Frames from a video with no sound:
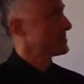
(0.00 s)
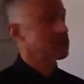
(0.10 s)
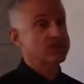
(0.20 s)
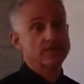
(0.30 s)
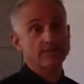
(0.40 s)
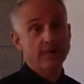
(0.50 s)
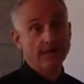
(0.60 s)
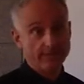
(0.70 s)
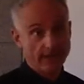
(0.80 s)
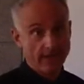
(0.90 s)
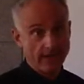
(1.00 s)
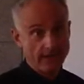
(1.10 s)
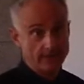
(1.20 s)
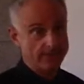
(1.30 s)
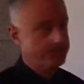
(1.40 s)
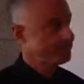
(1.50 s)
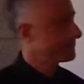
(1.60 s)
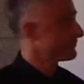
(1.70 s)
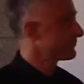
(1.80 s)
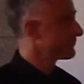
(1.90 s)
is just modifiers.
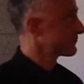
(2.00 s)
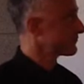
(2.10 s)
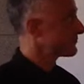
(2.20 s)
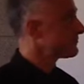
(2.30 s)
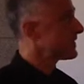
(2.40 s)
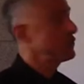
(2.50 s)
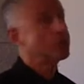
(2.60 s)
You